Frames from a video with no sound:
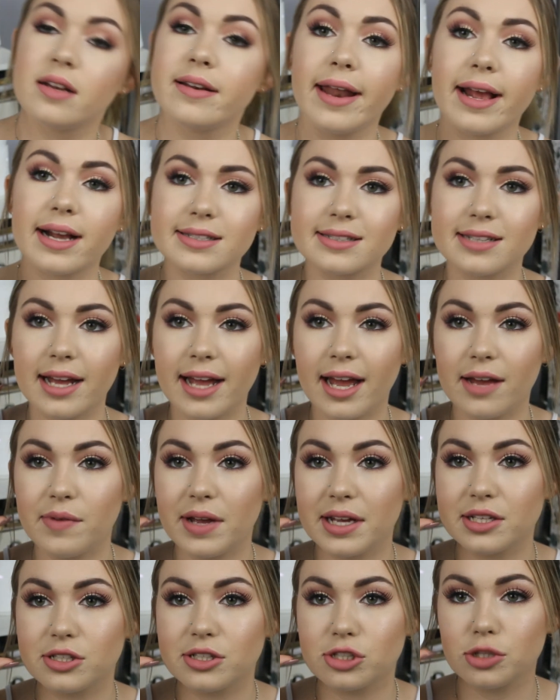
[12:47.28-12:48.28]
Next, I have
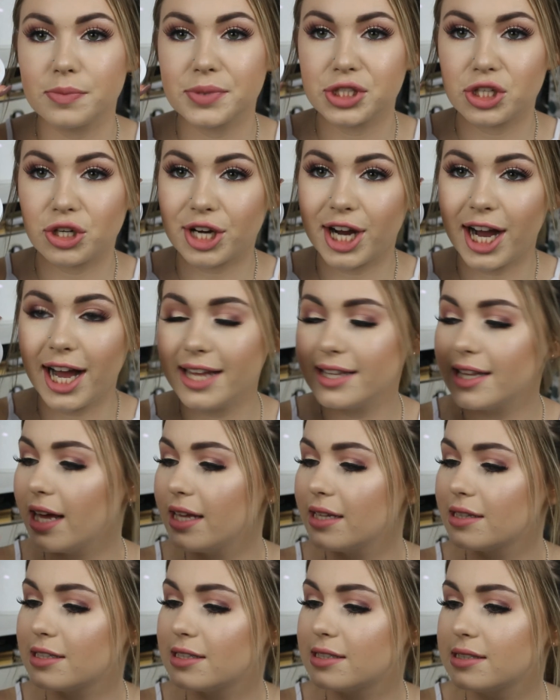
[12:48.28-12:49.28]
a Super Shock
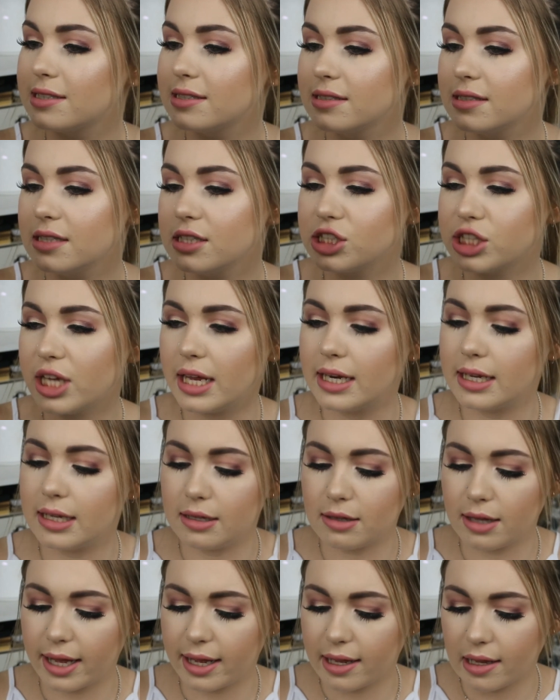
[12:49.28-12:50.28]
highlight. This is in the shade
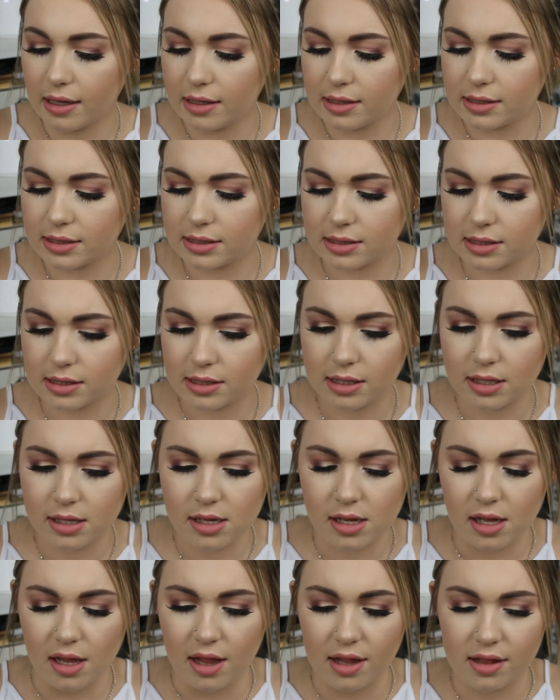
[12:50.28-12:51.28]
Glazed.
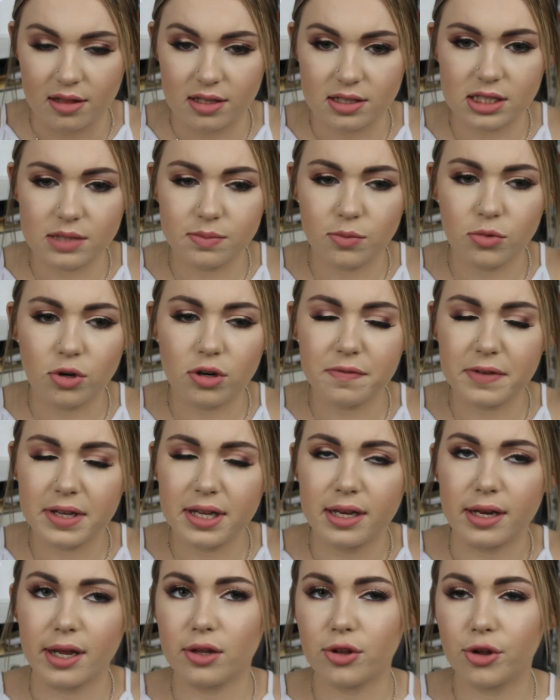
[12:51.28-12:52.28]
This is more of a
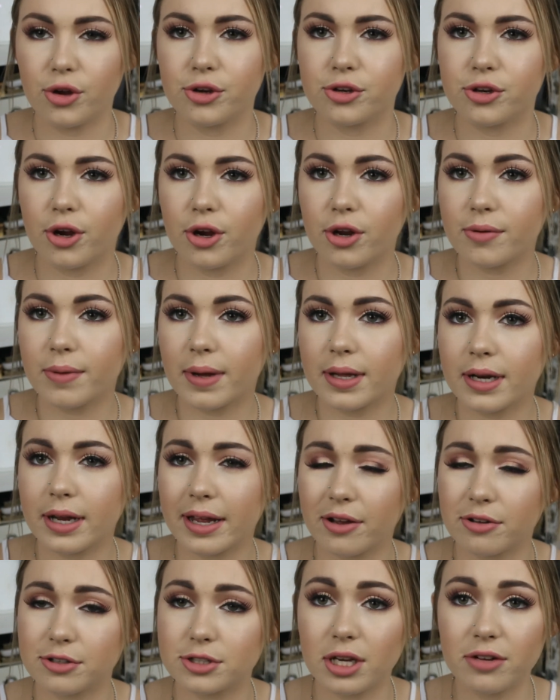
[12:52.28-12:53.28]
yellow tone one.
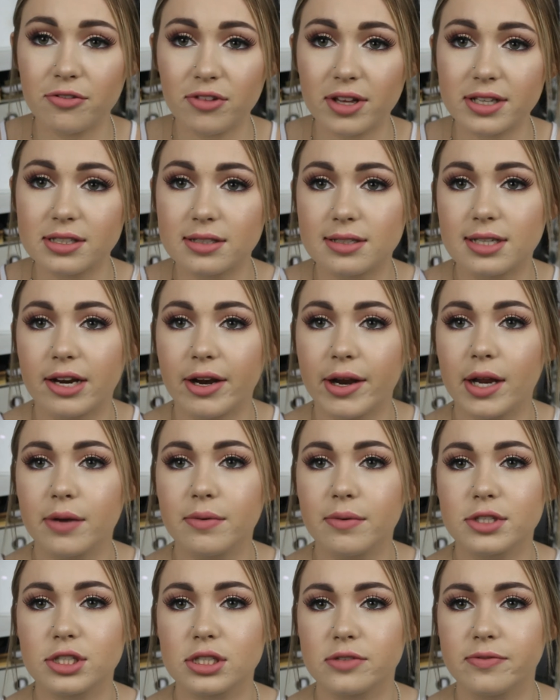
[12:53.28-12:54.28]
I also have Flexitarian,
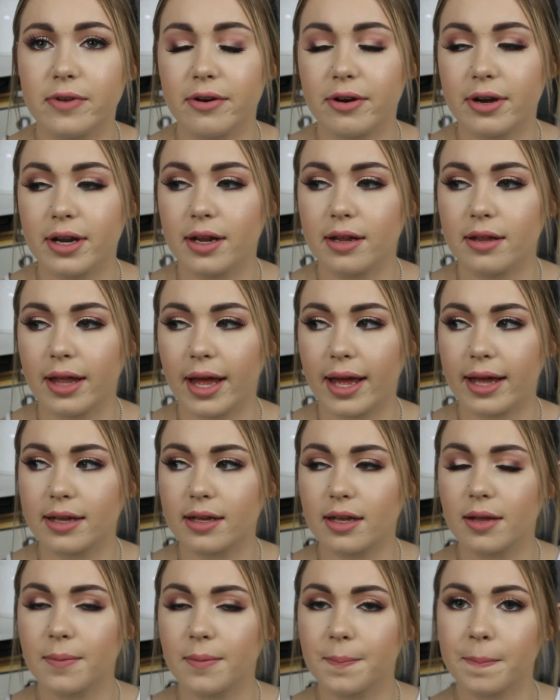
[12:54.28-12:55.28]
which is very
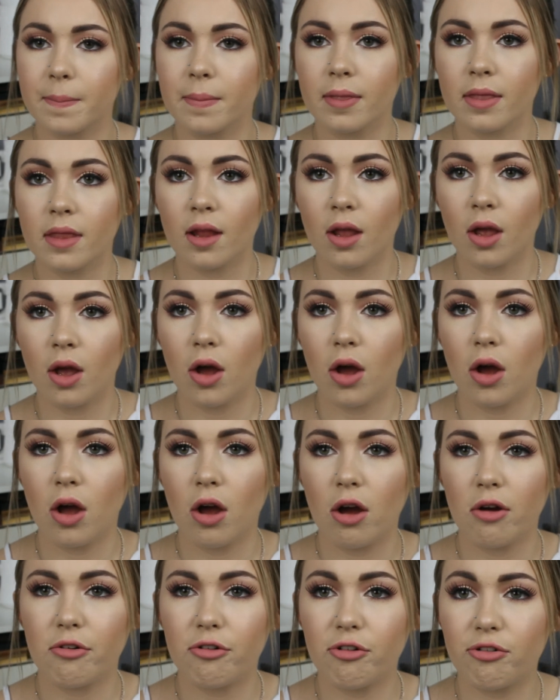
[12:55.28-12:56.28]
like
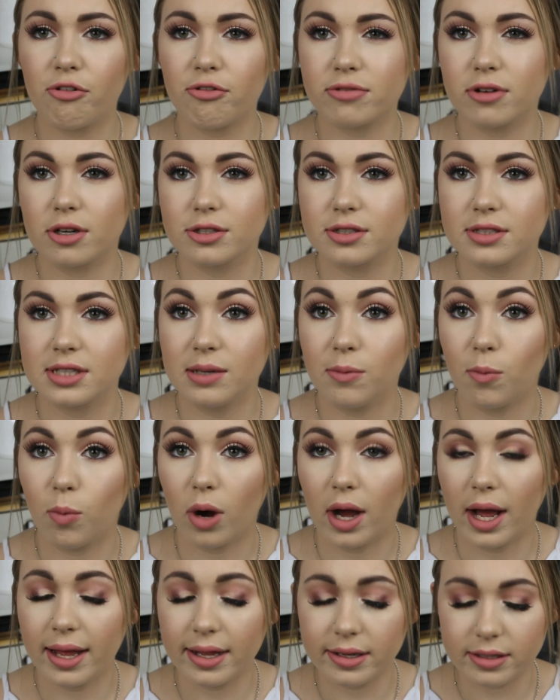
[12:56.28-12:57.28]
frosty
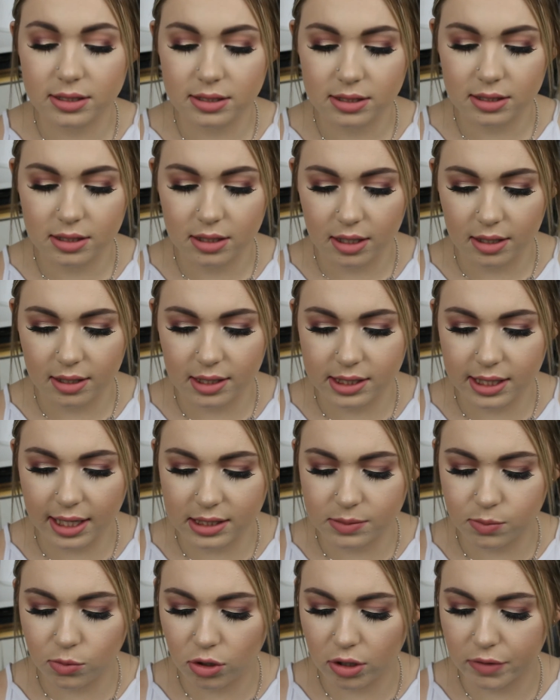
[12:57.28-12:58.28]
white. This
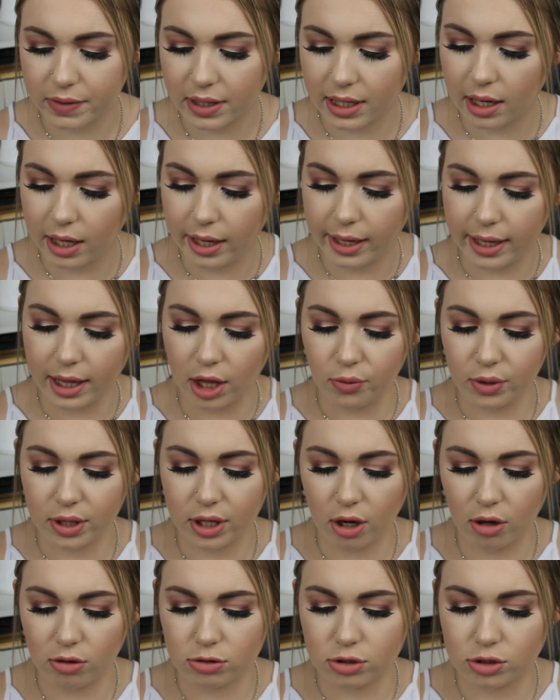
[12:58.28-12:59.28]
has more of like a yellow
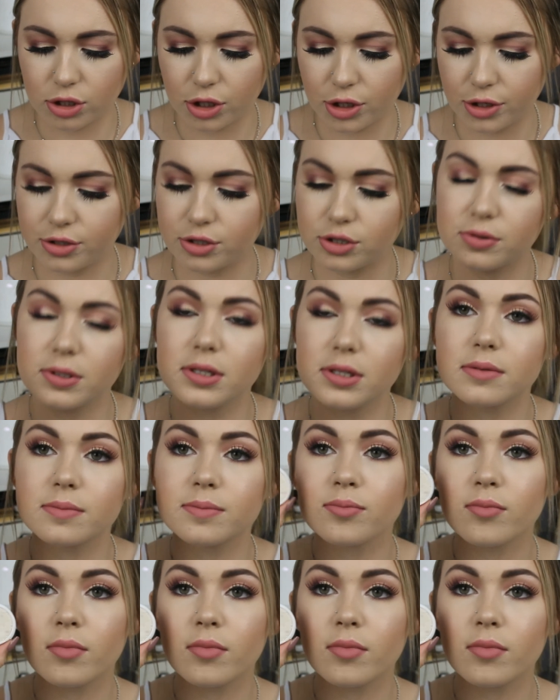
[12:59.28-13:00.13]
golden tone to it,